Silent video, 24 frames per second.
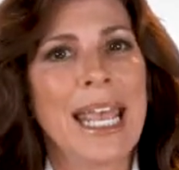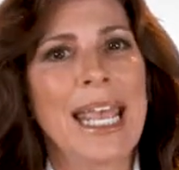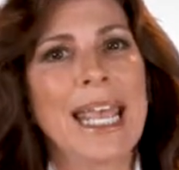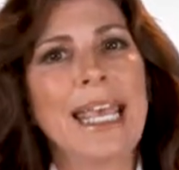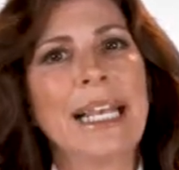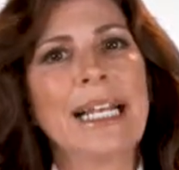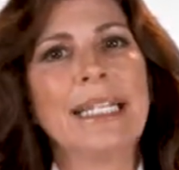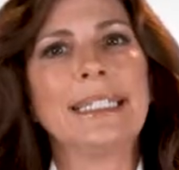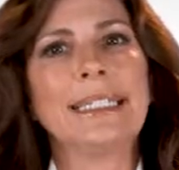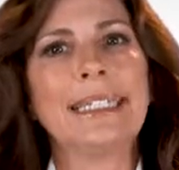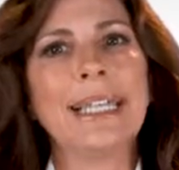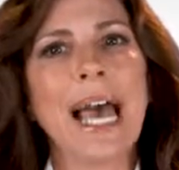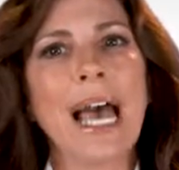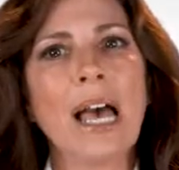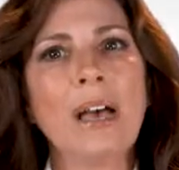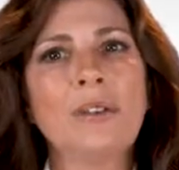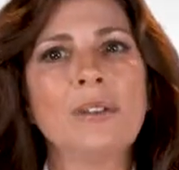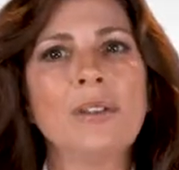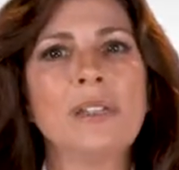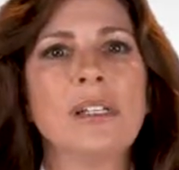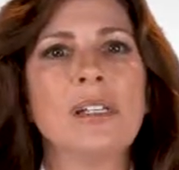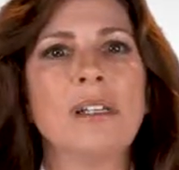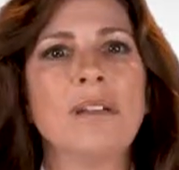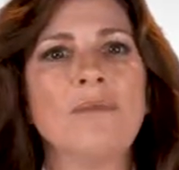It
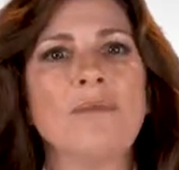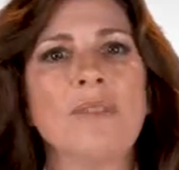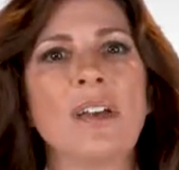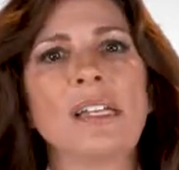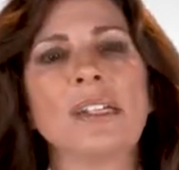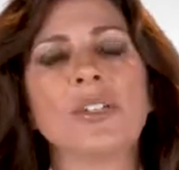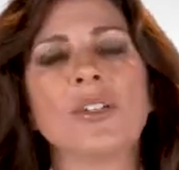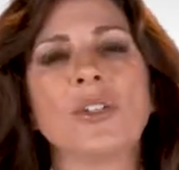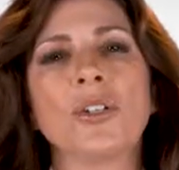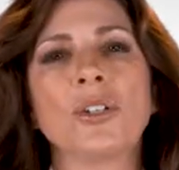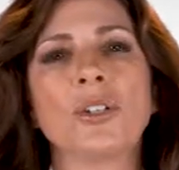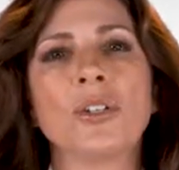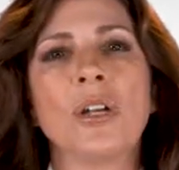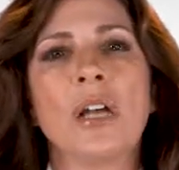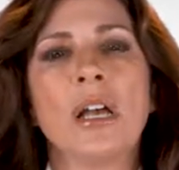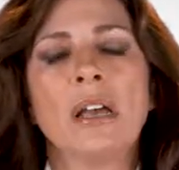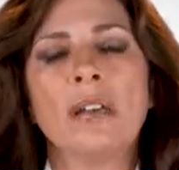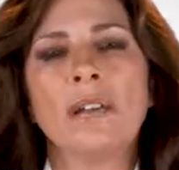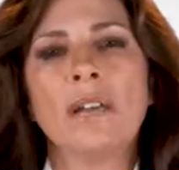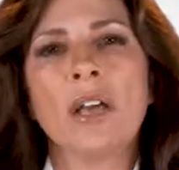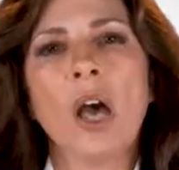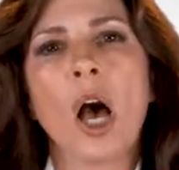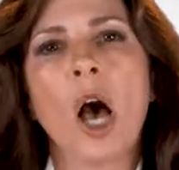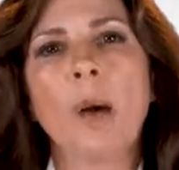allows an investor
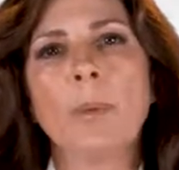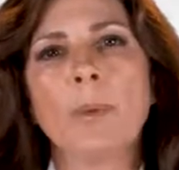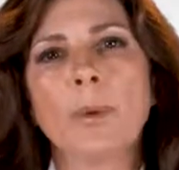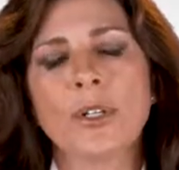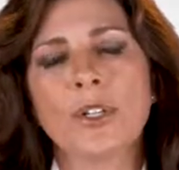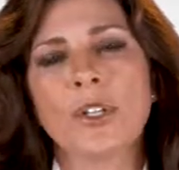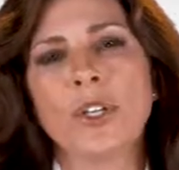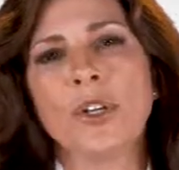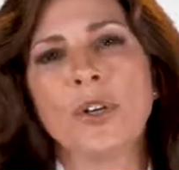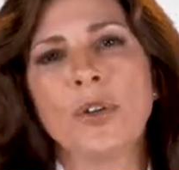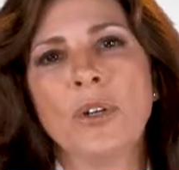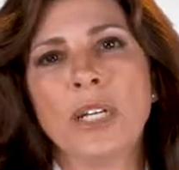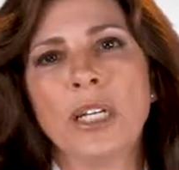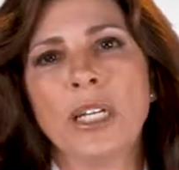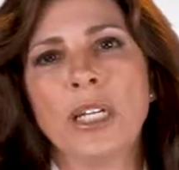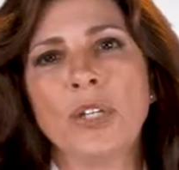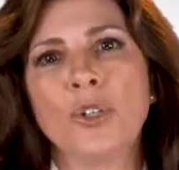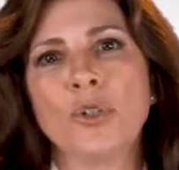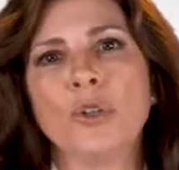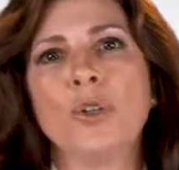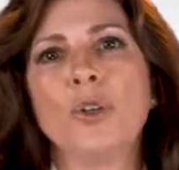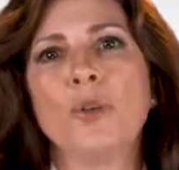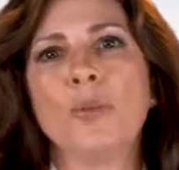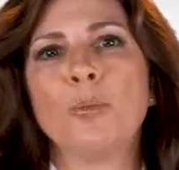the opportunity
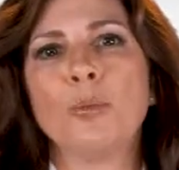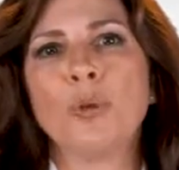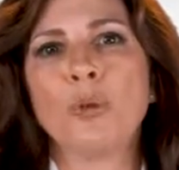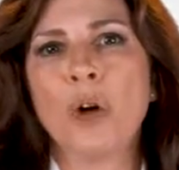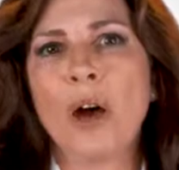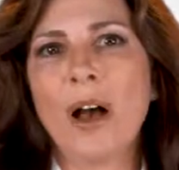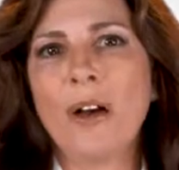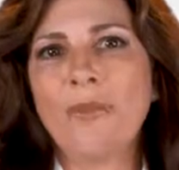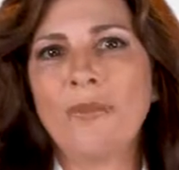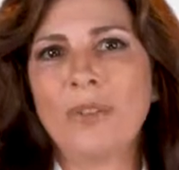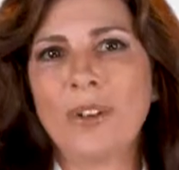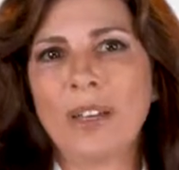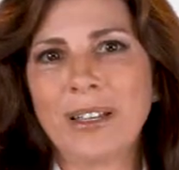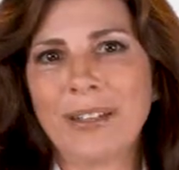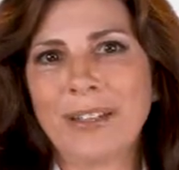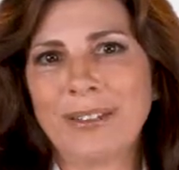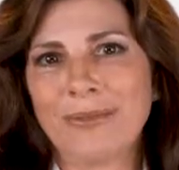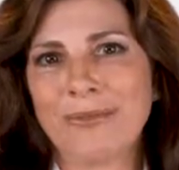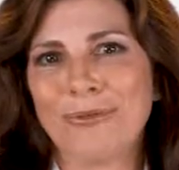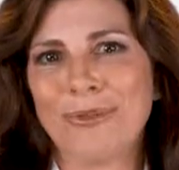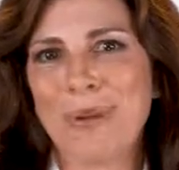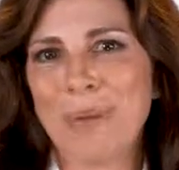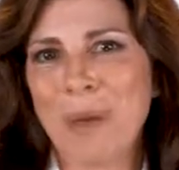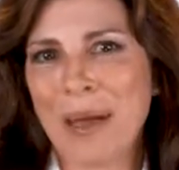to profit
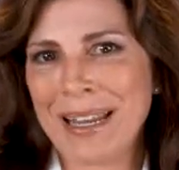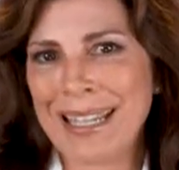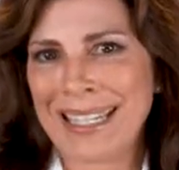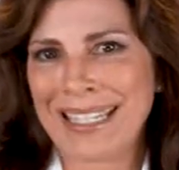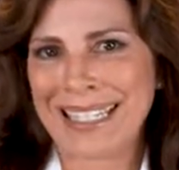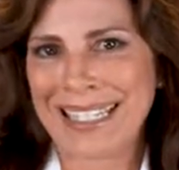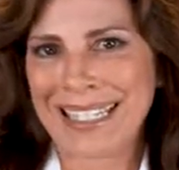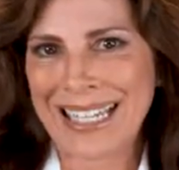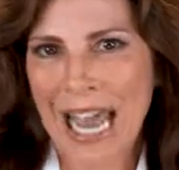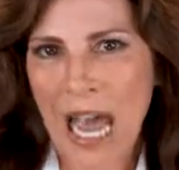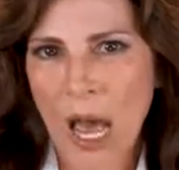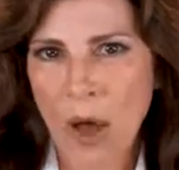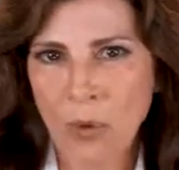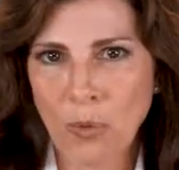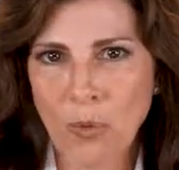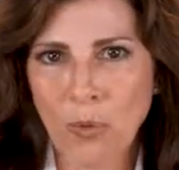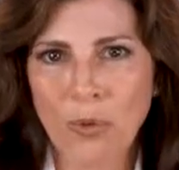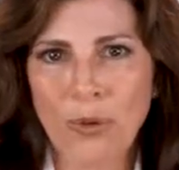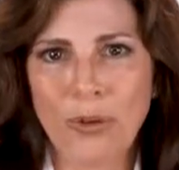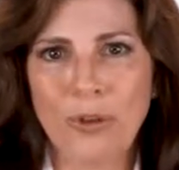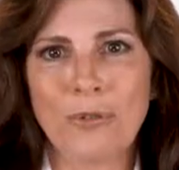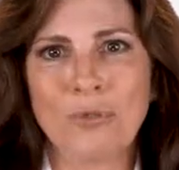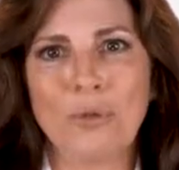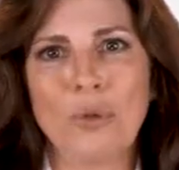from a
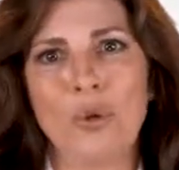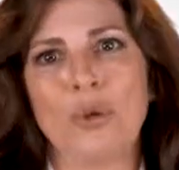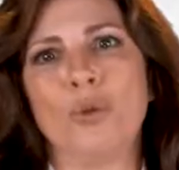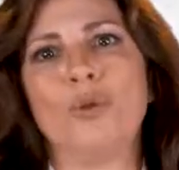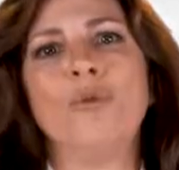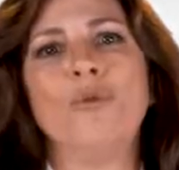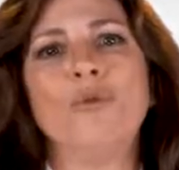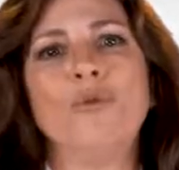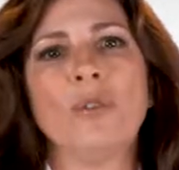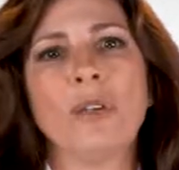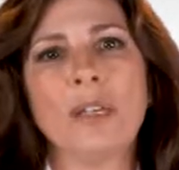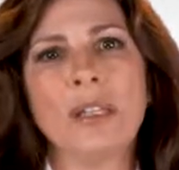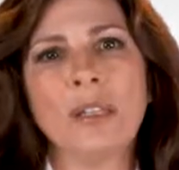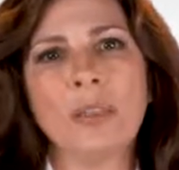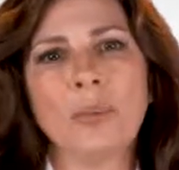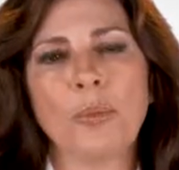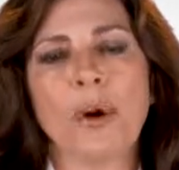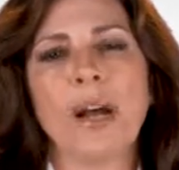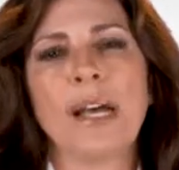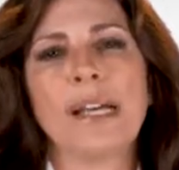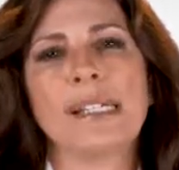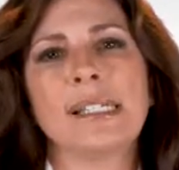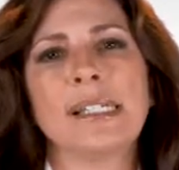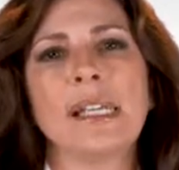downward move in the
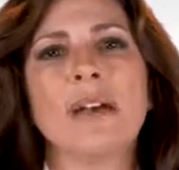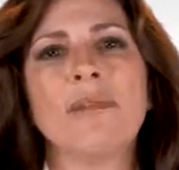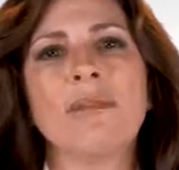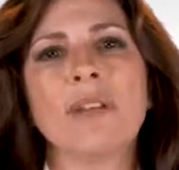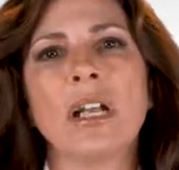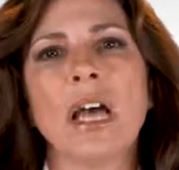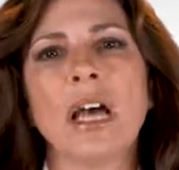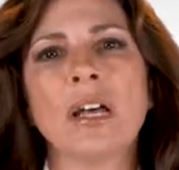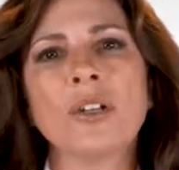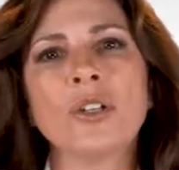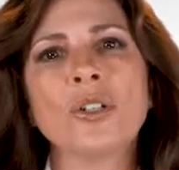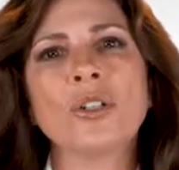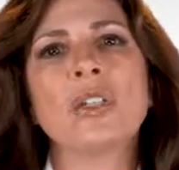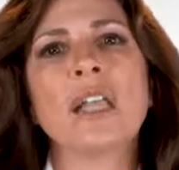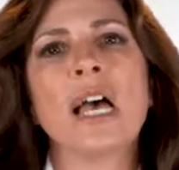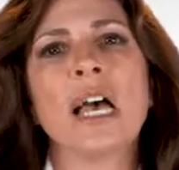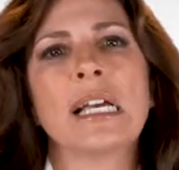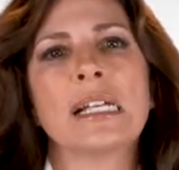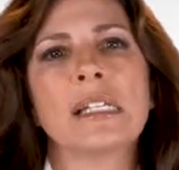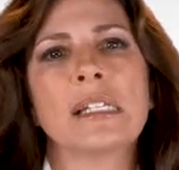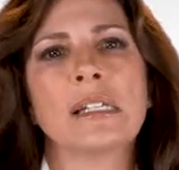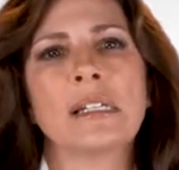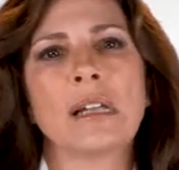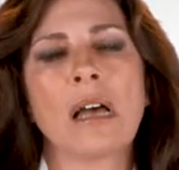price of an
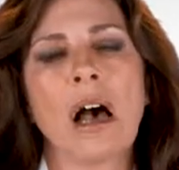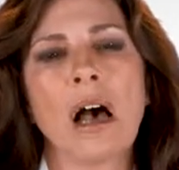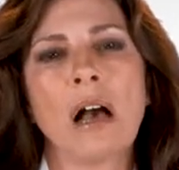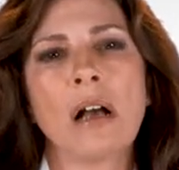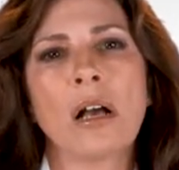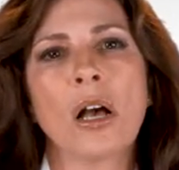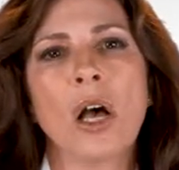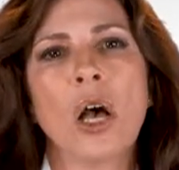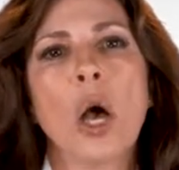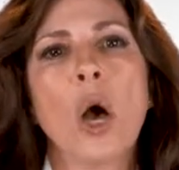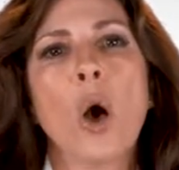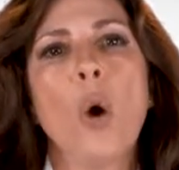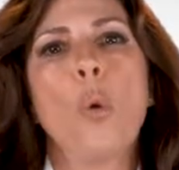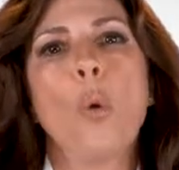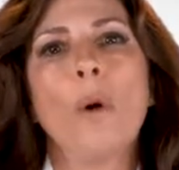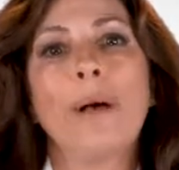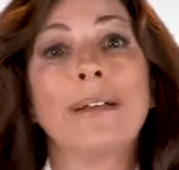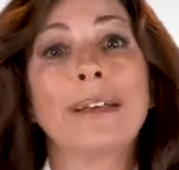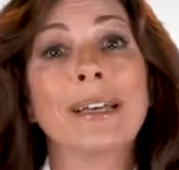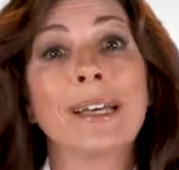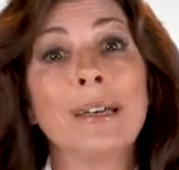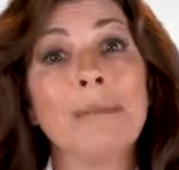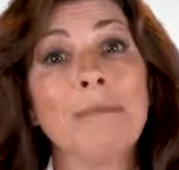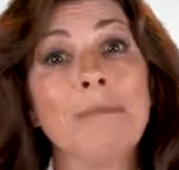underlying stock while
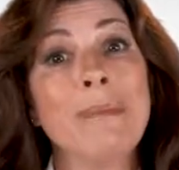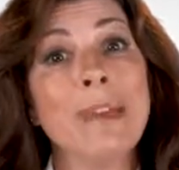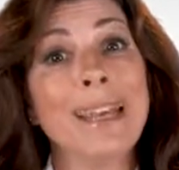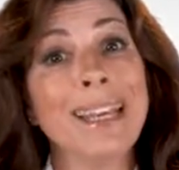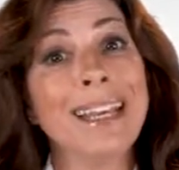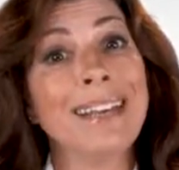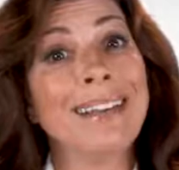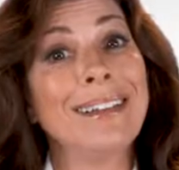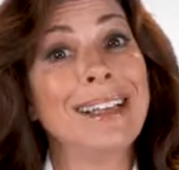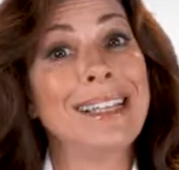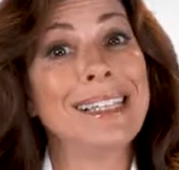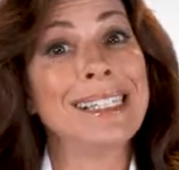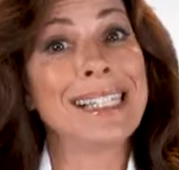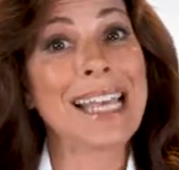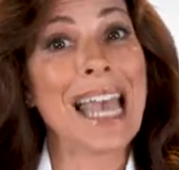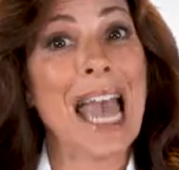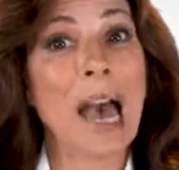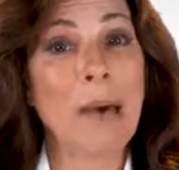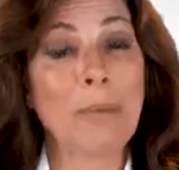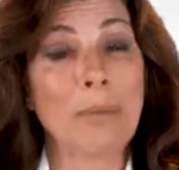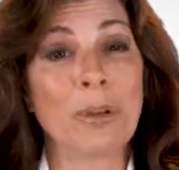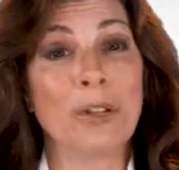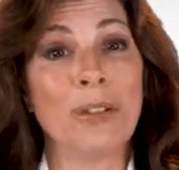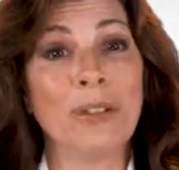committing less
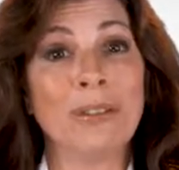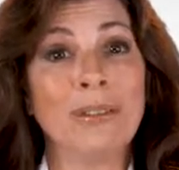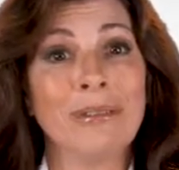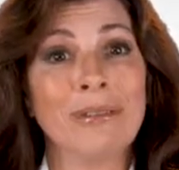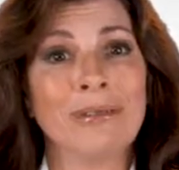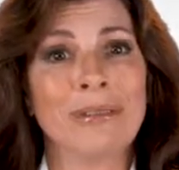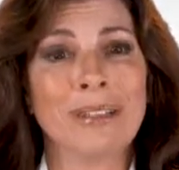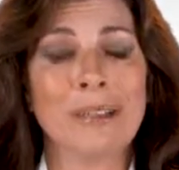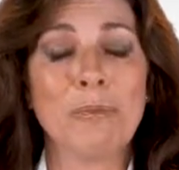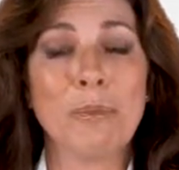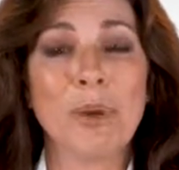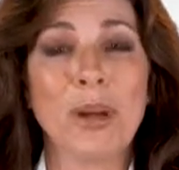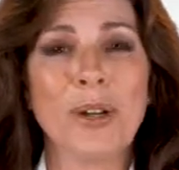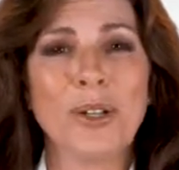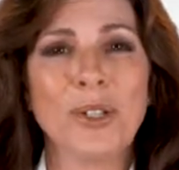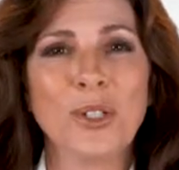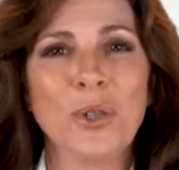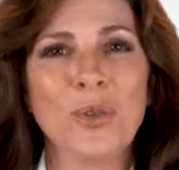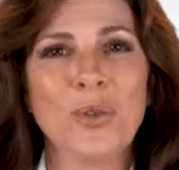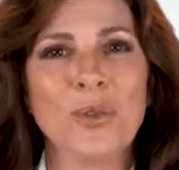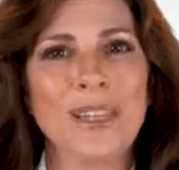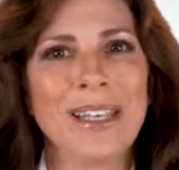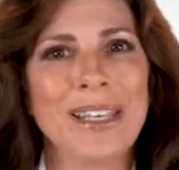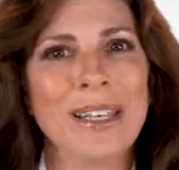capital compared
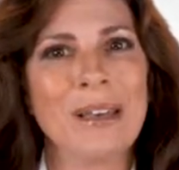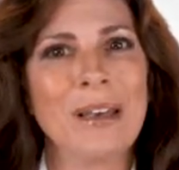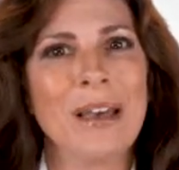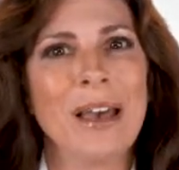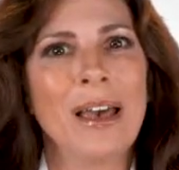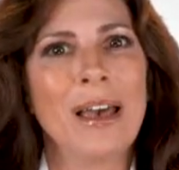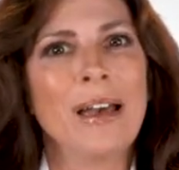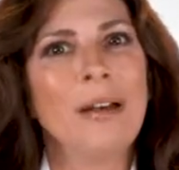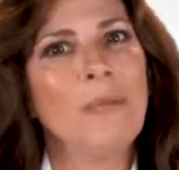to the